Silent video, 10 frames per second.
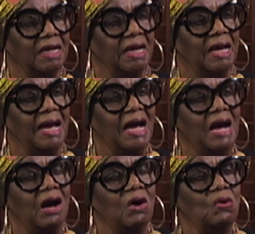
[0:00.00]

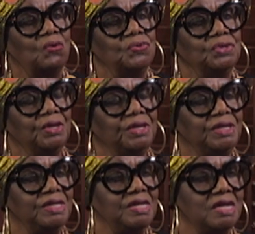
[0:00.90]
How
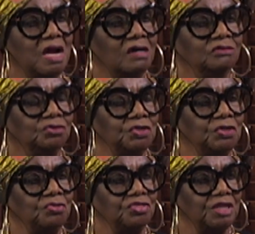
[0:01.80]
young do you
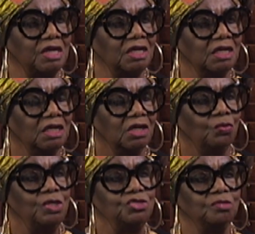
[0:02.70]
think we
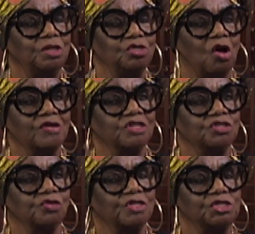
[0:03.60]
should be talking to
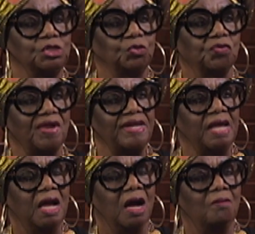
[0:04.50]
our children
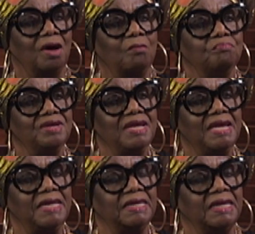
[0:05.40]
about
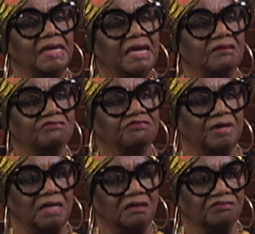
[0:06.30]
being
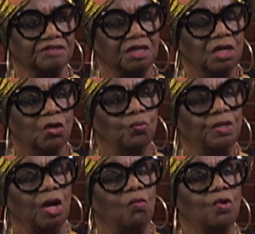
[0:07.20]
involved? We
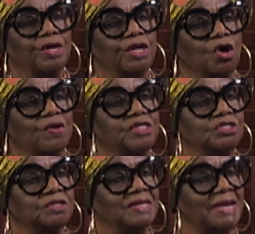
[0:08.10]
don't want to go into
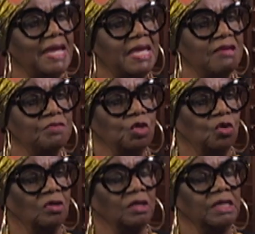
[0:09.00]
name
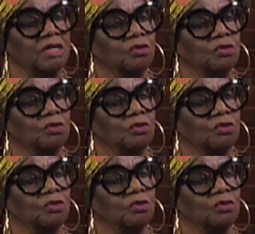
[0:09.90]
calling or